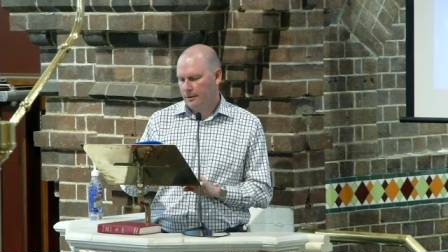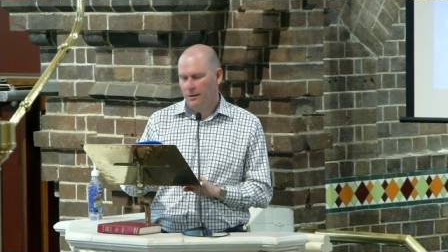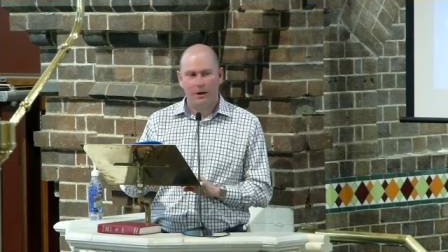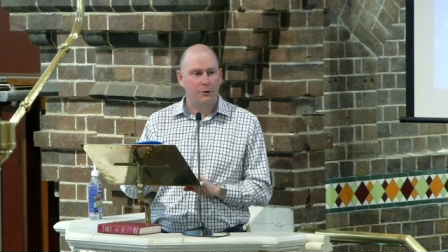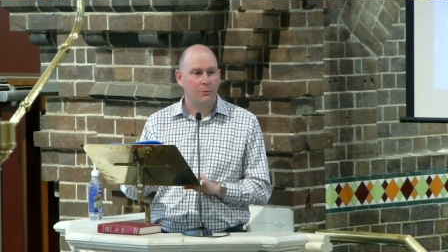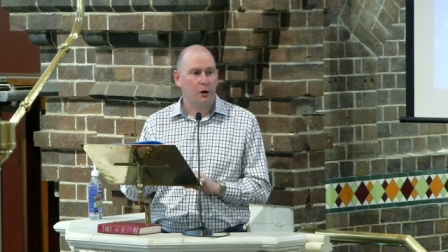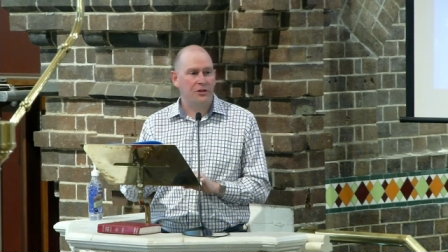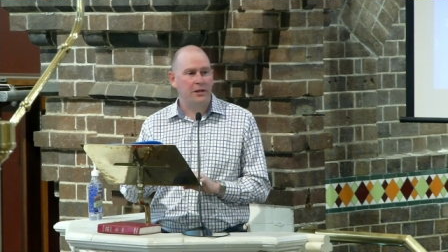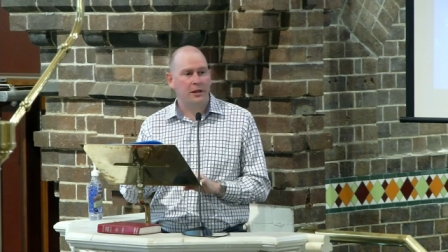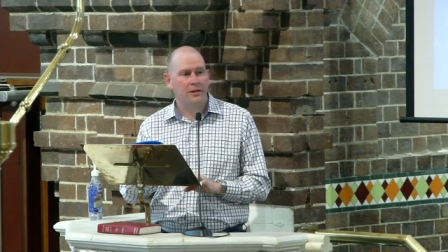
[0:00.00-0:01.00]
Oh, we might
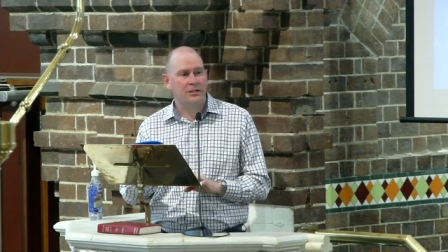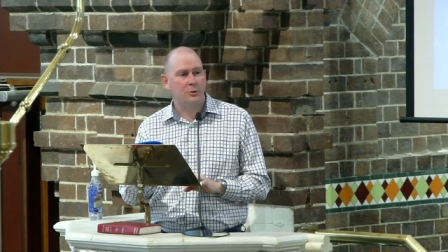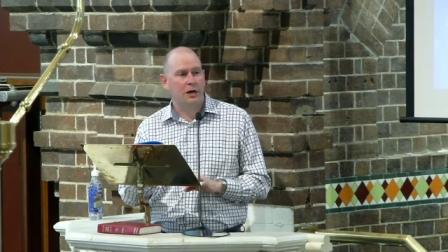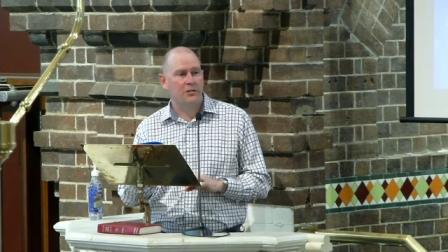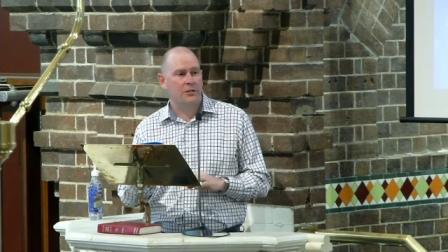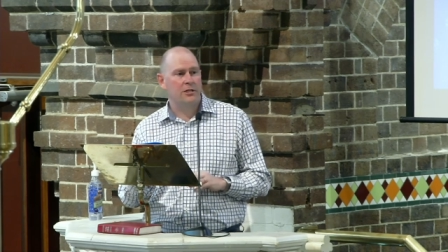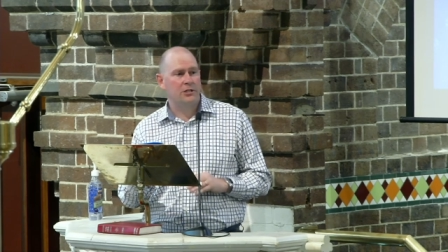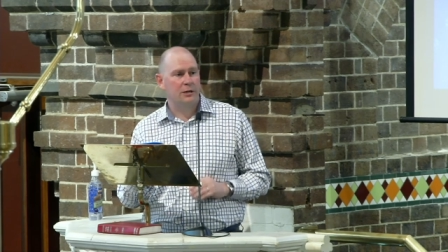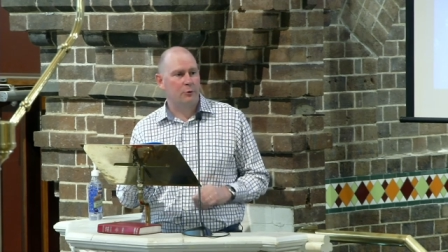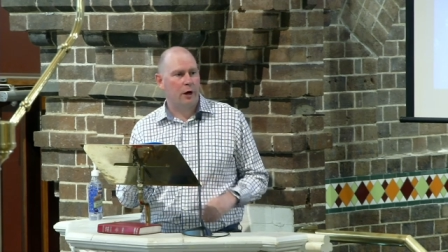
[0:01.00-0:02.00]
think that this would actually
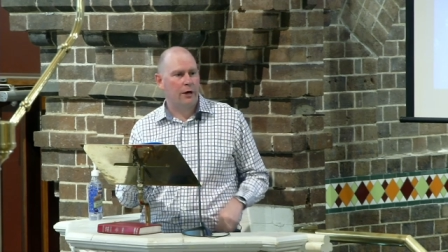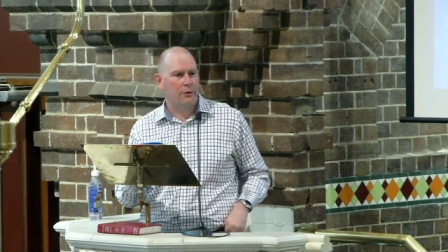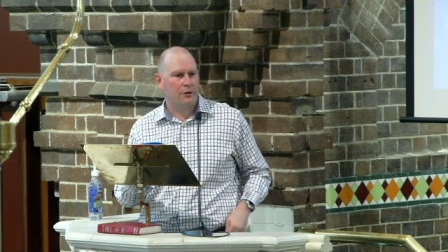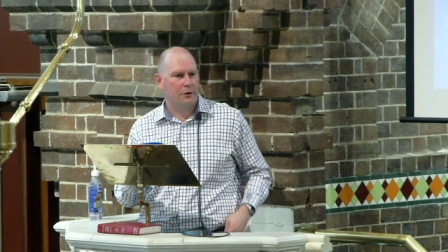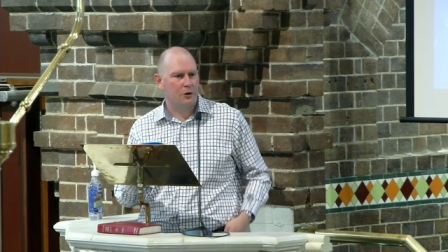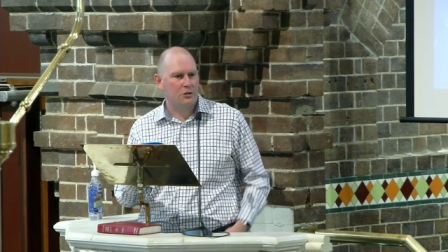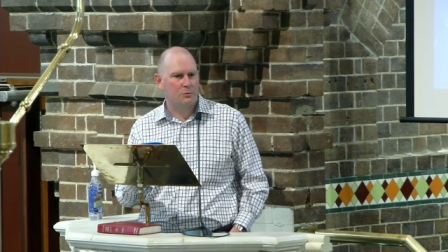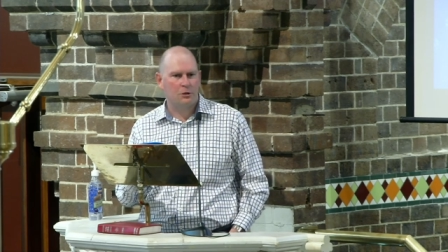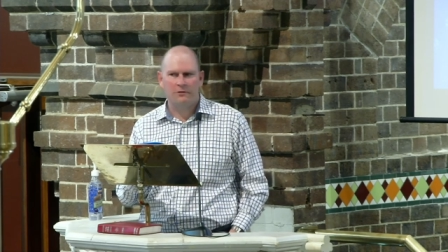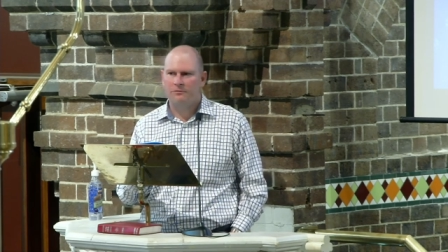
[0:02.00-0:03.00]
derail the
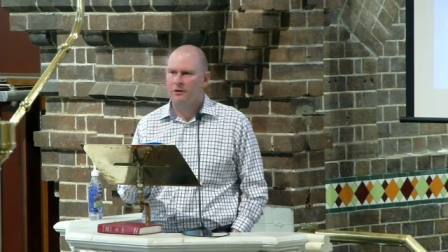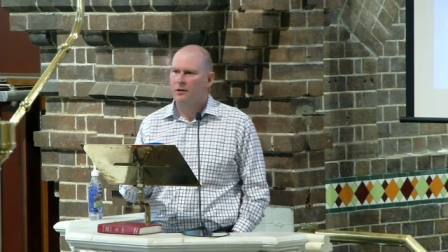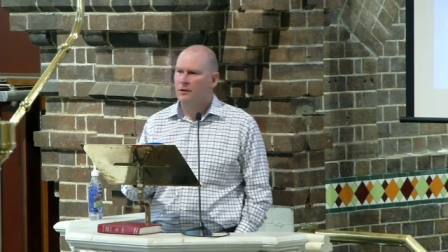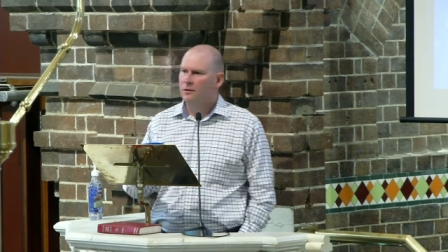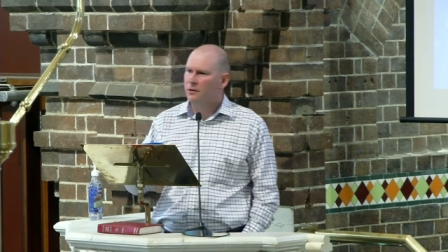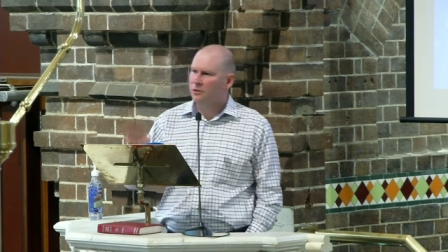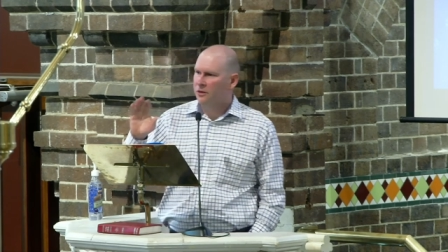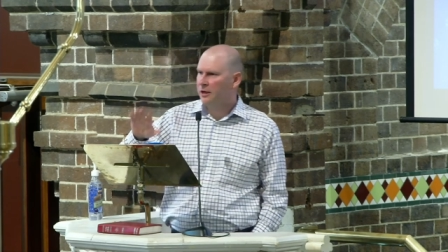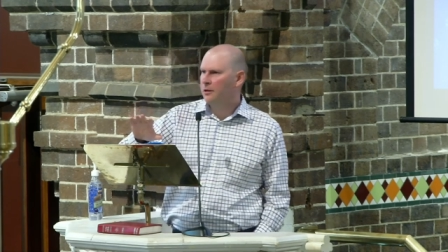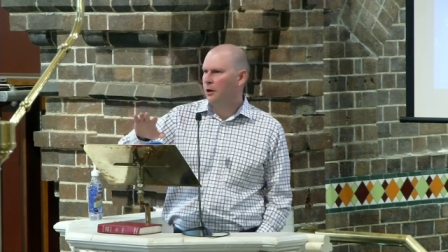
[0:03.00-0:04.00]
gospel if the
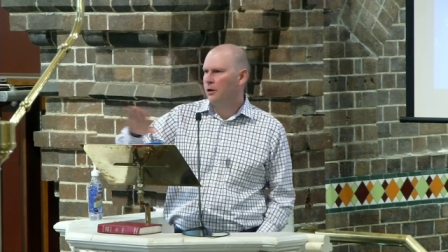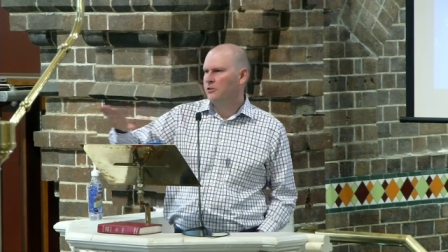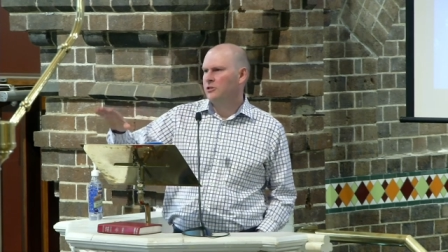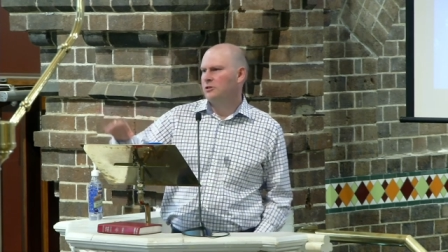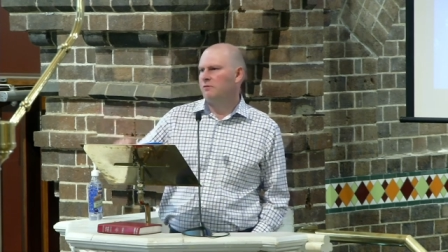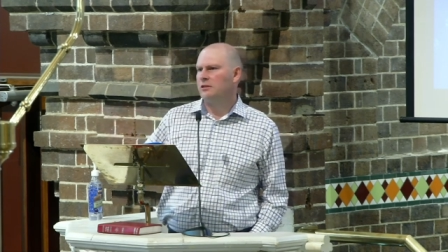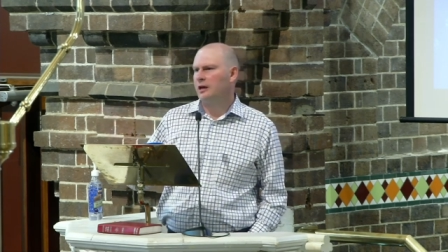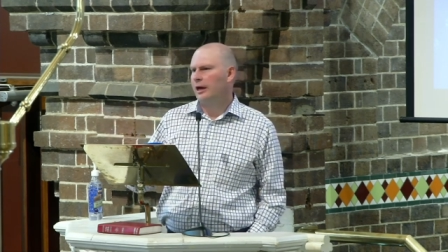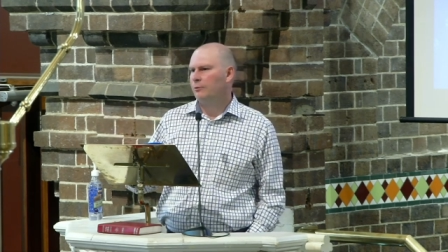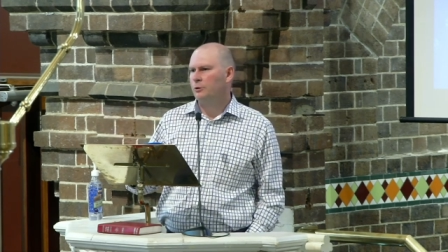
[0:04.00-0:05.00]
theologians of the
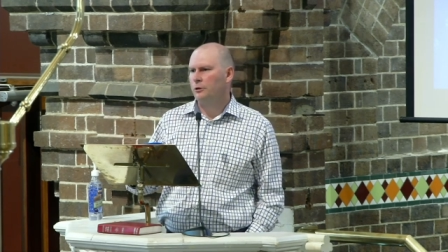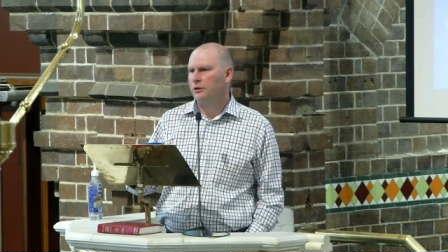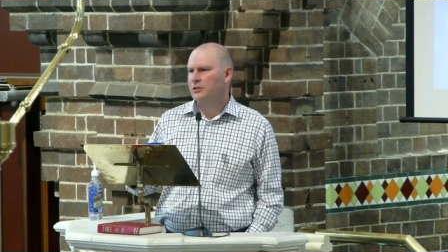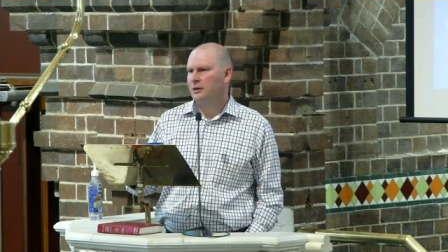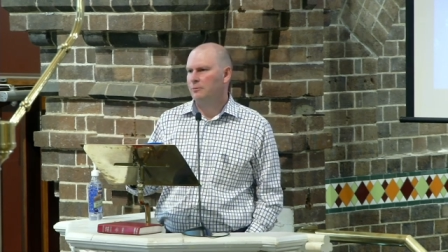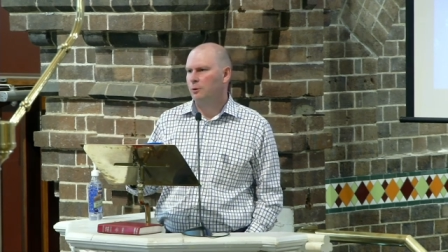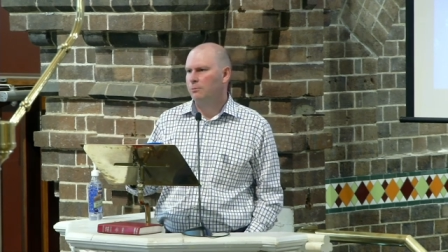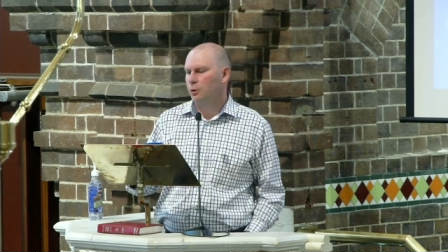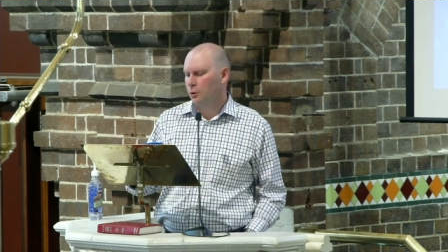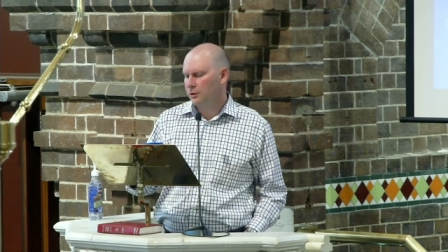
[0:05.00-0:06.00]
day will not accept what
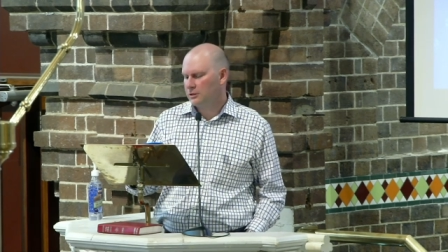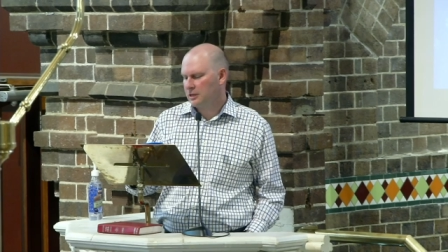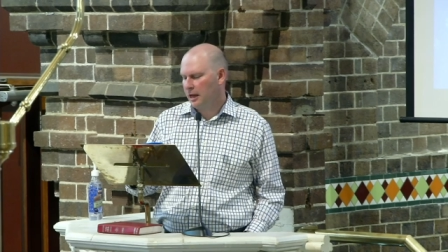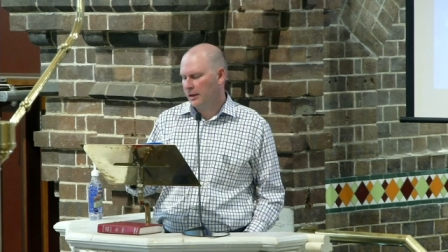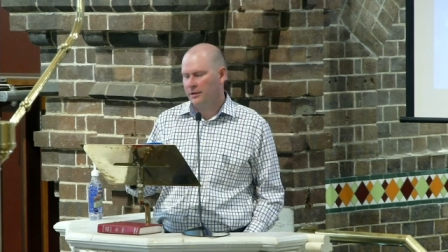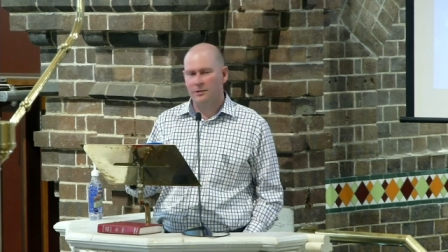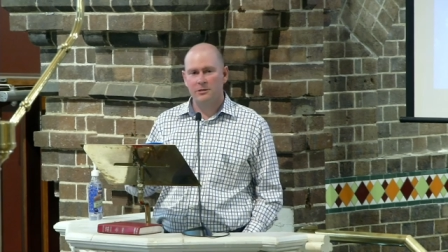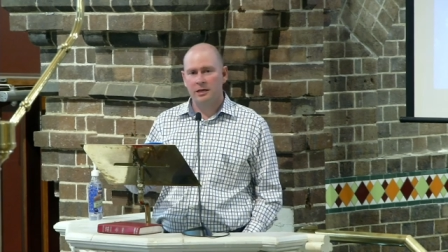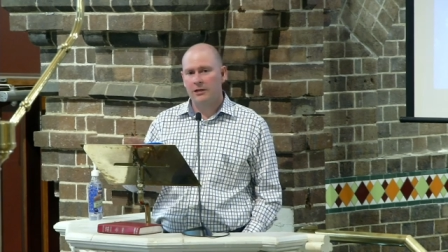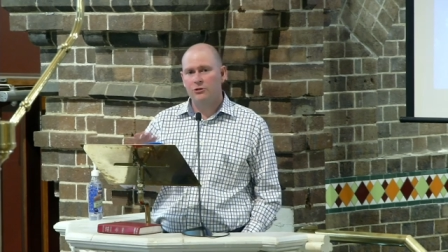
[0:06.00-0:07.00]
Paul is saying and
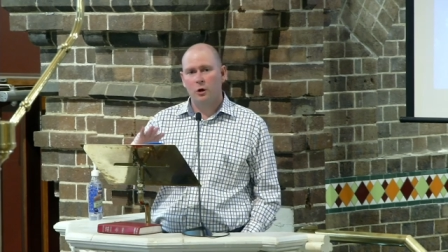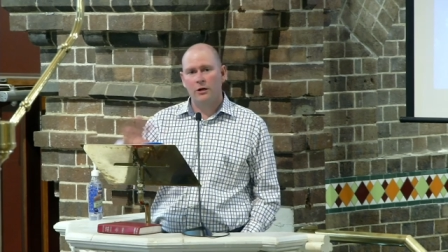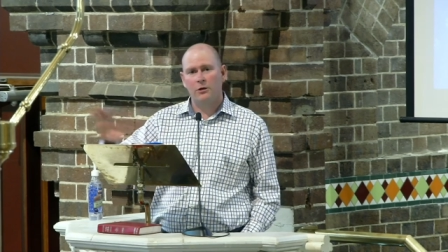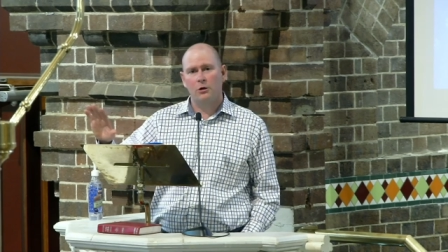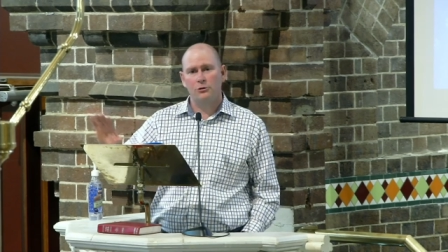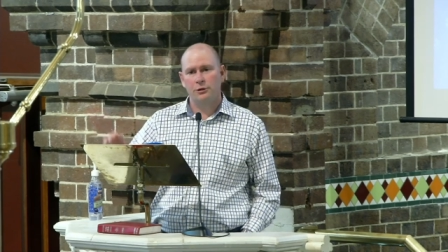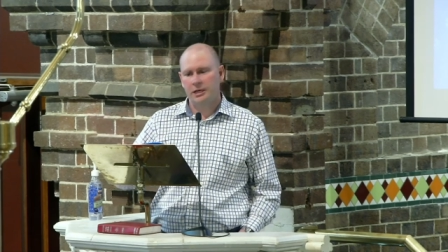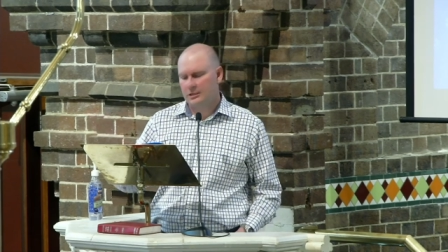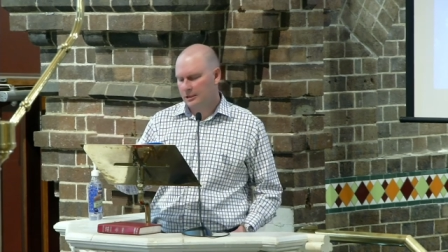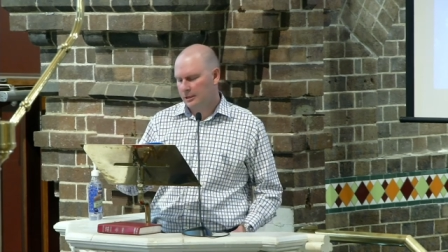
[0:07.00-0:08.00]
instead try to
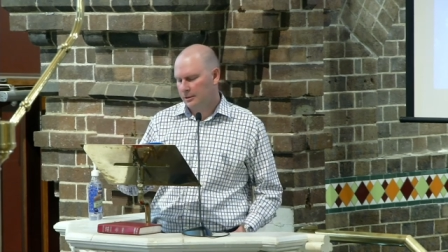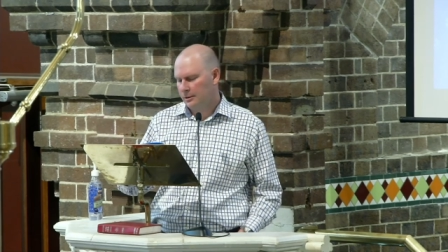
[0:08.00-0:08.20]
contradict it.